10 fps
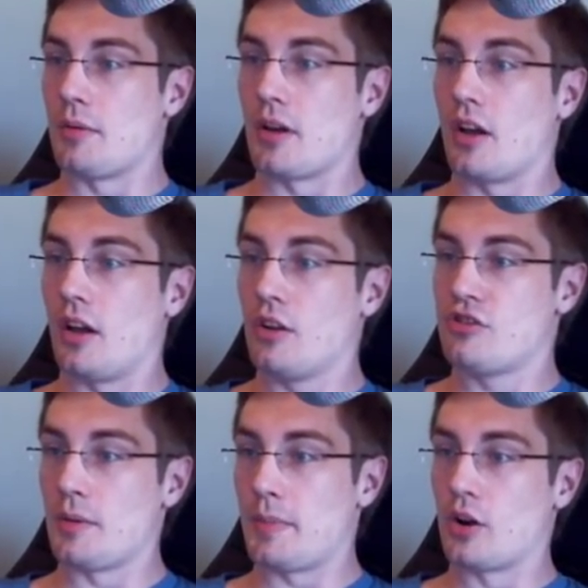I'm going to
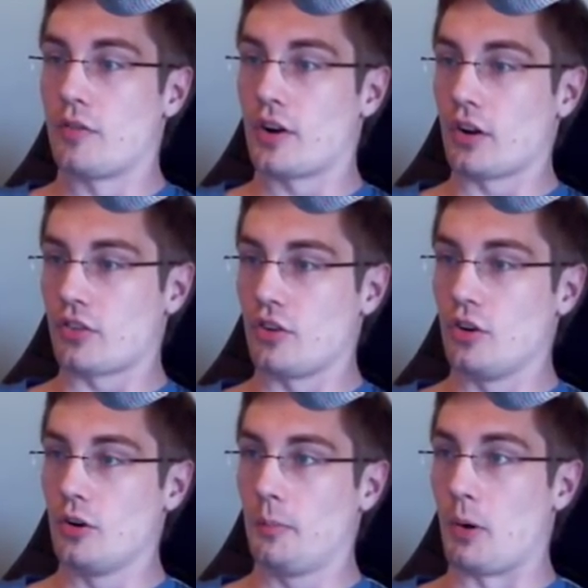jump on over
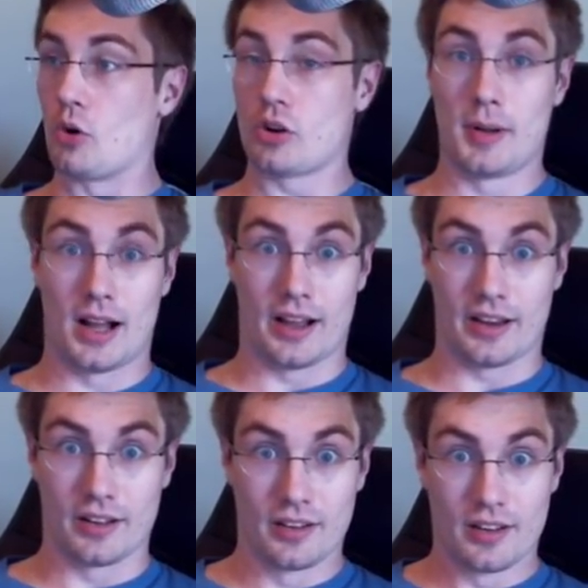to Pokemon.
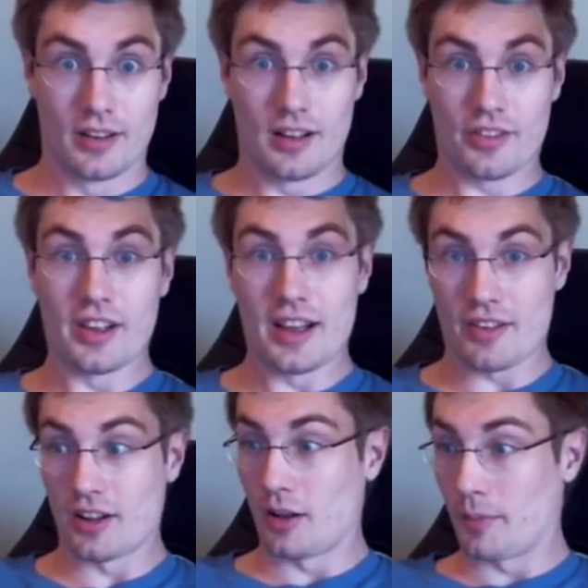I'll see you guys
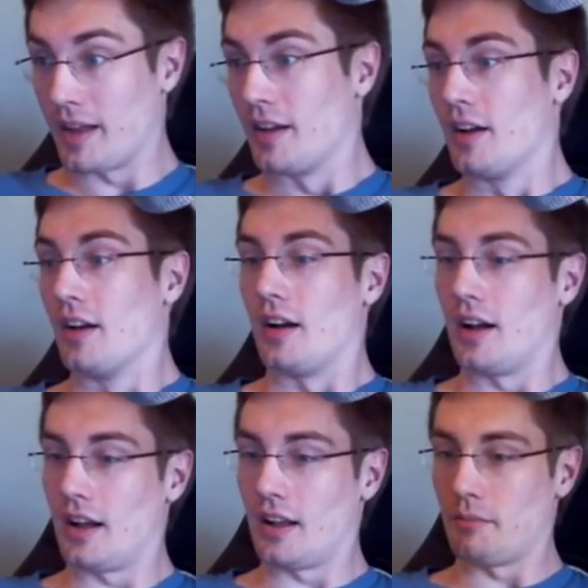in a little bit.
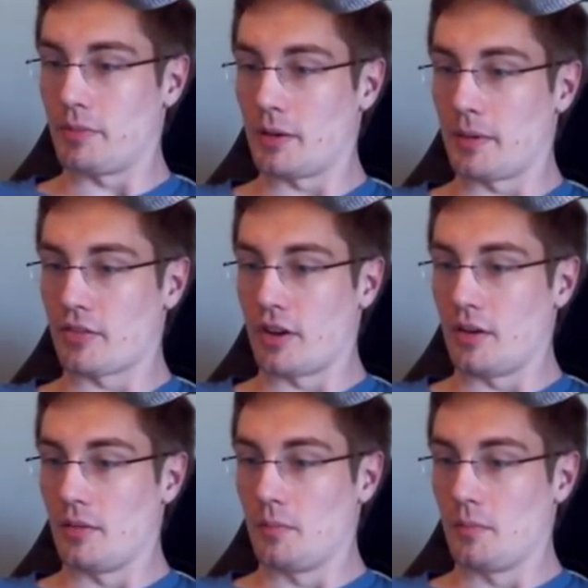Uh, cool. Be on your screen.